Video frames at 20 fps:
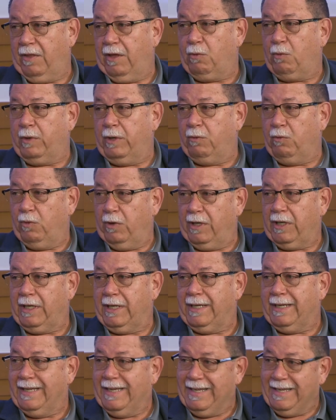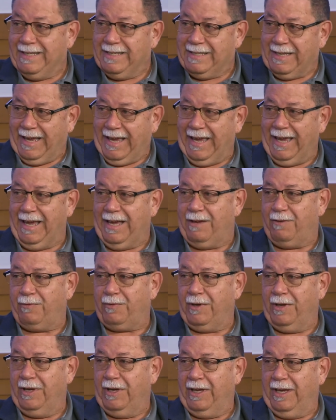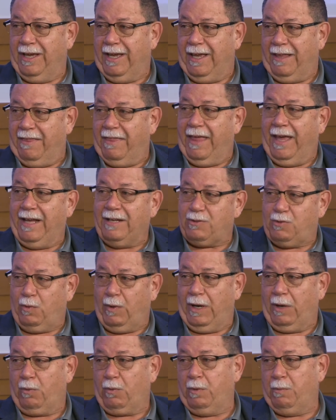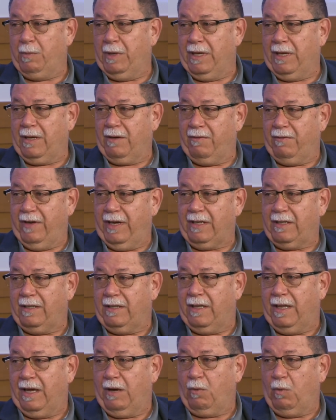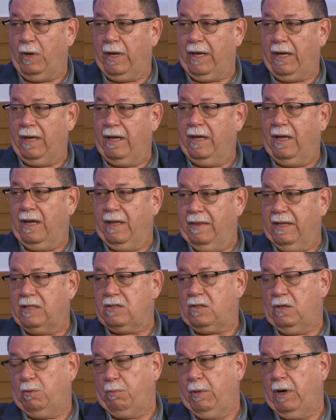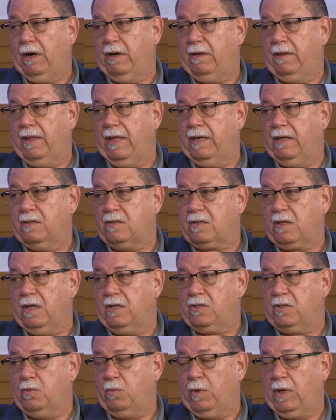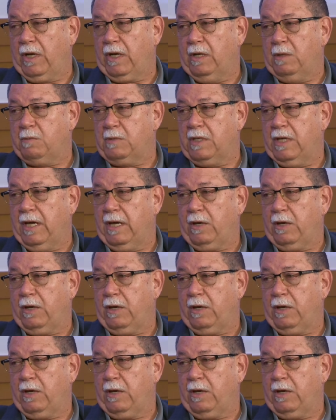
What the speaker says: that we really need to have. And that's why we're being affected in that way. And that's all part of that discussion when it comes to